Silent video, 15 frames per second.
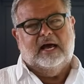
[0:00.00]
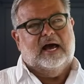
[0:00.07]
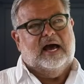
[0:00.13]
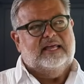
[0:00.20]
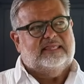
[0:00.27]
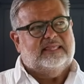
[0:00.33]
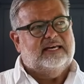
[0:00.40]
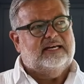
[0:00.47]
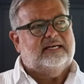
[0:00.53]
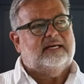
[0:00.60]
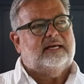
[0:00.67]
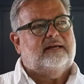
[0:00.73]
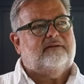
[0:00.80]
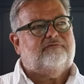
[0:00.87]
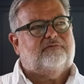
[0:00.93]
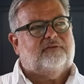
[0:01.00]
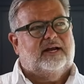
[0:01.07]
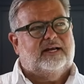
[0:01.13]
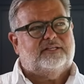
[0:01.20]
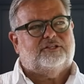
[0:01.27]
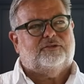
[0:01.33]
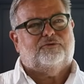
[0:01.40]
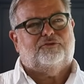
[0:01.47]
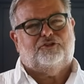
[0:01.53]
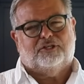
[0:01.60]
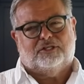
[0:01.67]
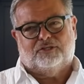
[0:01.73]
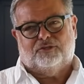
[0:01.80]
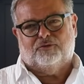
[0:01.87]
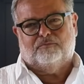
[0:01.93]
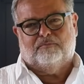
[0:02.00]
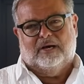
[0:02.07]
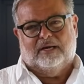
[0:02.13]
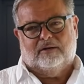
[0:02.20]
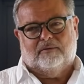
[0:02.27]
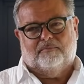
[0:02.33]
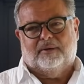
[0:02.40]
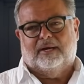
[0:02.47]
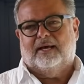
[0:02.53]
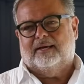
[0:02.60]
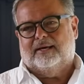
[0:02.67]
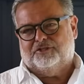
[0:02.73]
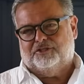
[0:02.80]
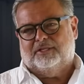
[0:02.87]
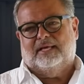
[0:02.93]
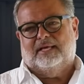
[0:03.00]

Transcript: I think in France you just use butter, but I actually